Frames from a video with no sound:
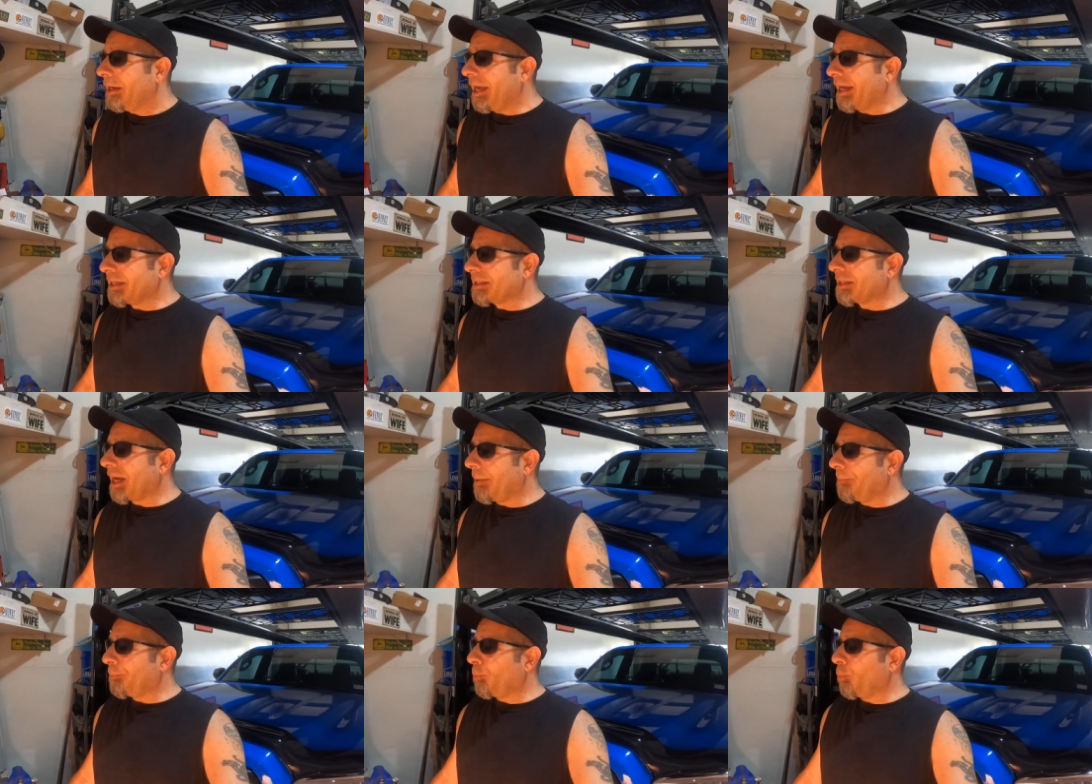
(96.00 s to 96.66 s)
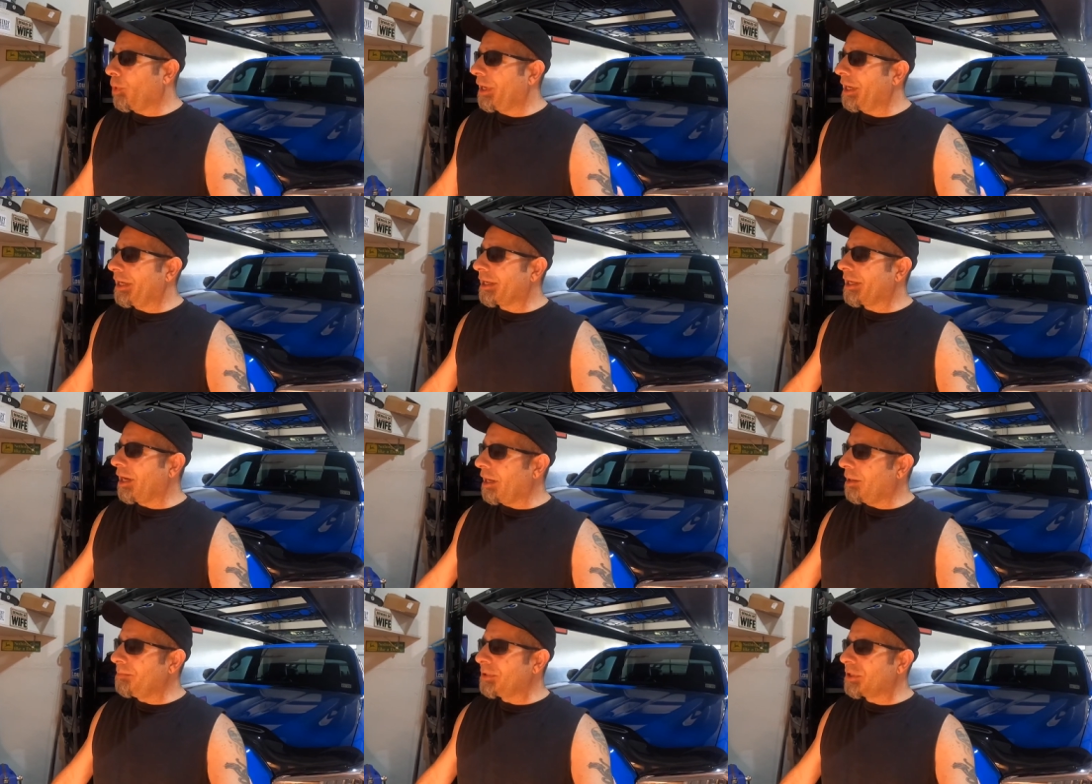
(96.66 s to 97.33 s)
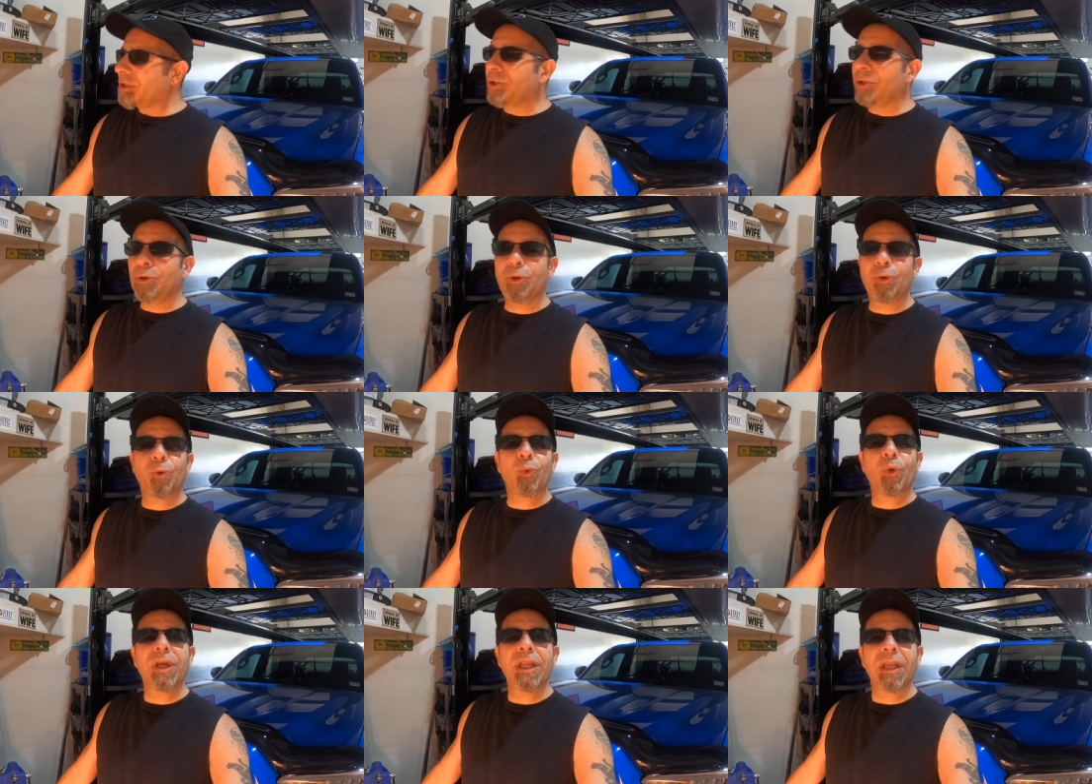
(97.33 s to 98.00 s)
Next up, when it comes to
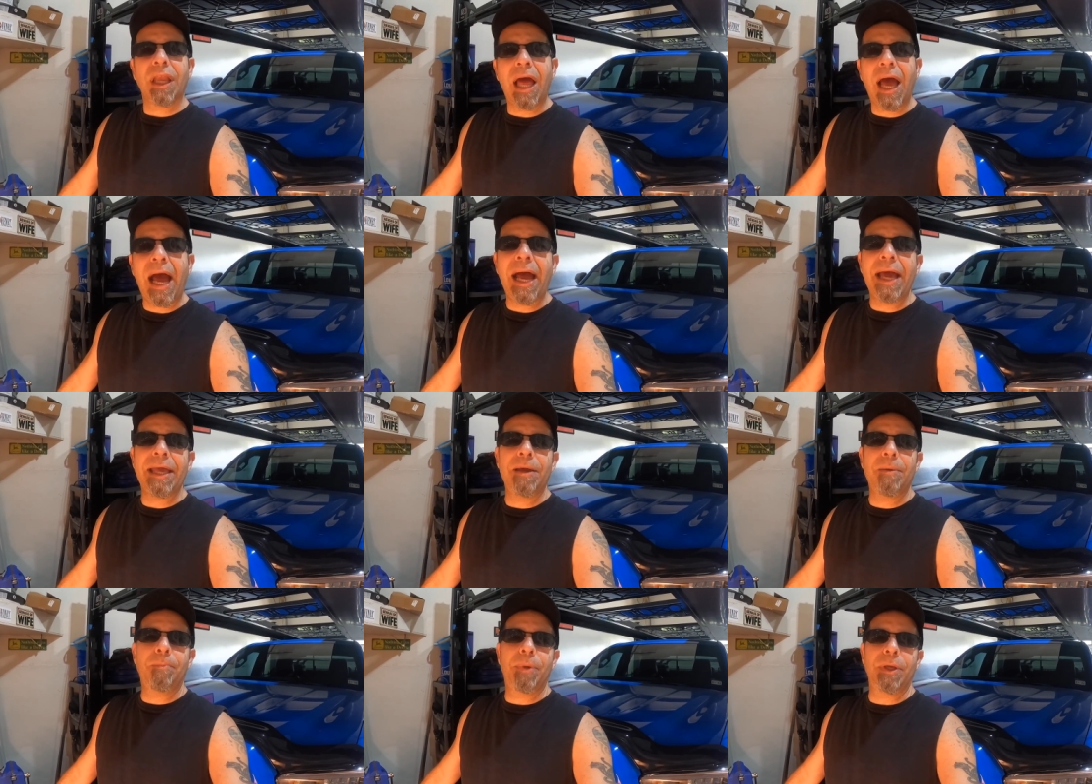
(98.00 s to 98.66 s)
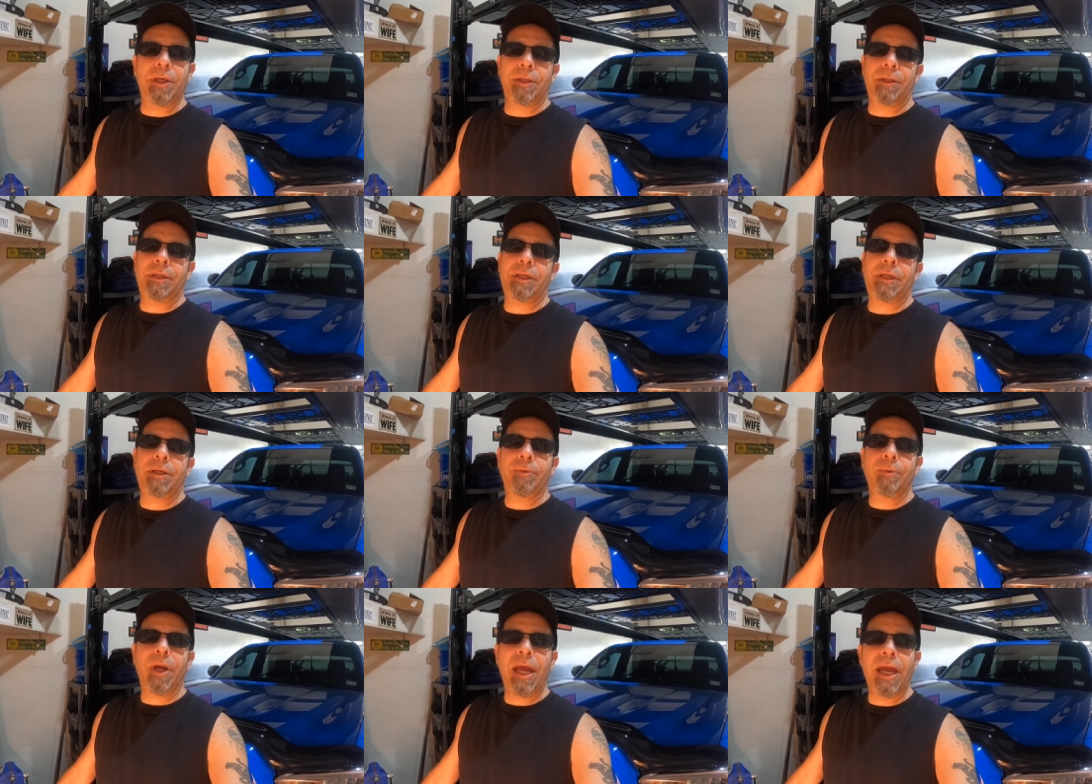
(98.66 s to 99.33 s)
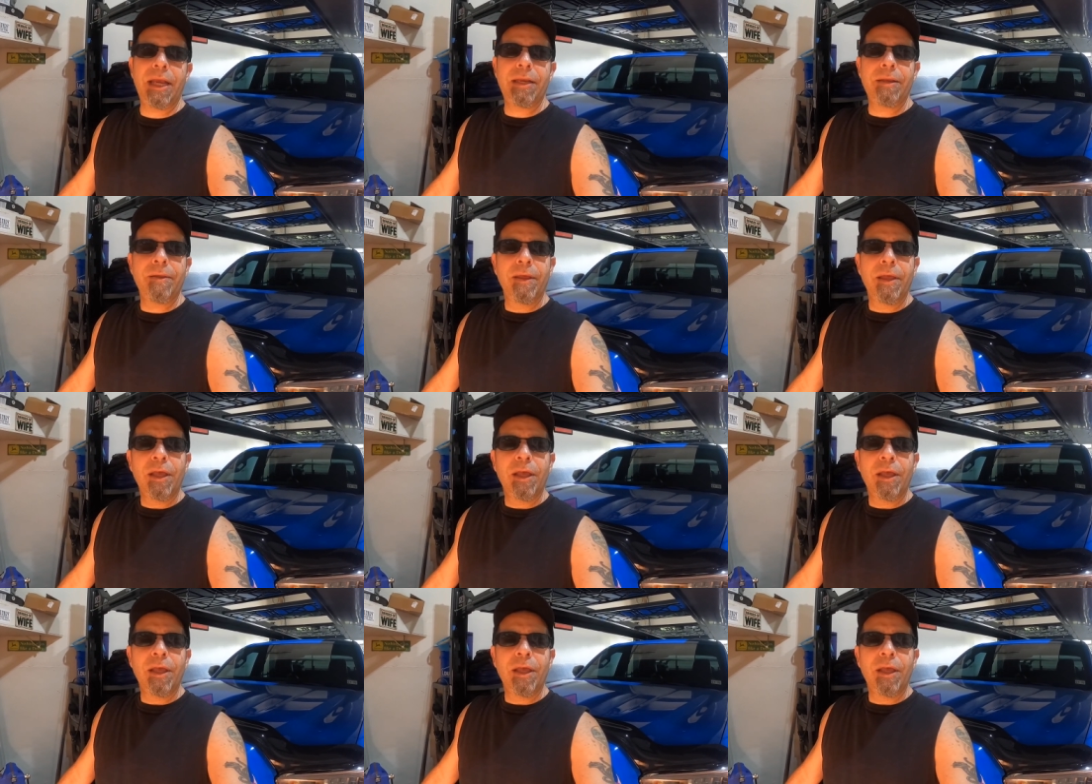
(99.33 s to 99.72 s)
reliability, right?